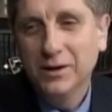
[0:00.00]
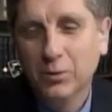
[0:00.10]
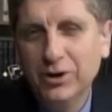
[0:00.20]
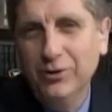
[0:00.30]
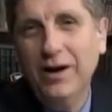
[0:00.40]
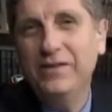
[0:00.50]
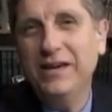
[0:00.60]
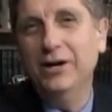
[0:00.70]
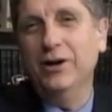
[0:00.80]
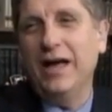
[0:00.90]
when you're on
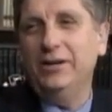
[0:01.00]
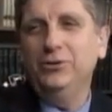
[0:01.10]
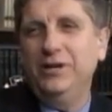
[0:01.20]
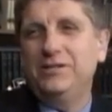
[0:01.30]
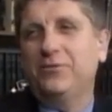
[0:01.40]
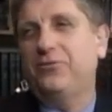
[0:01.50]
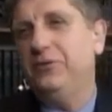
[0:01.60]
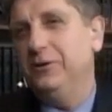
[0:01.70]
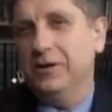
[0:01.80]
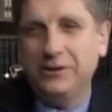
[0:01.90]
the internet, you get to
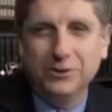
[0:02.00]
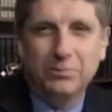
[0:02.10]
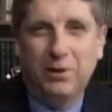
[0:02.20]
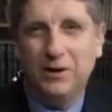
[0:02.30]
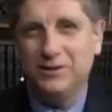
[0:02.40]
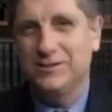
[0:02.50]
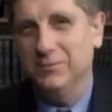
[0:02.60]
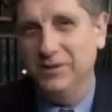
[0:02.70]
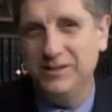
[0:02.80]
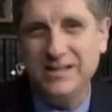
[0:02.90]
feel like you're a part of
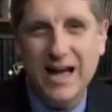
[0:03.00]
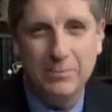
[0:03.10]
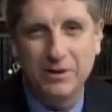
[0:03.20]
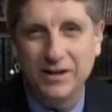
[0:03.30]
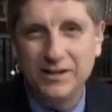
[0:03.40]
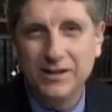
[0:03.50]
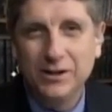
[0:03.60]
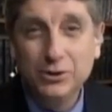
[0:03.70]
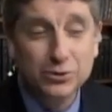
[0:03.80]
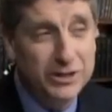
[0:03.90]
something that's happening.
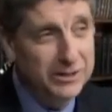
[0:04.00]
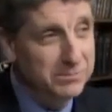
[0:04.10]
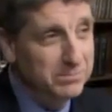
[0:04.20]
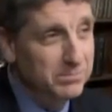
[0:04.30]
You can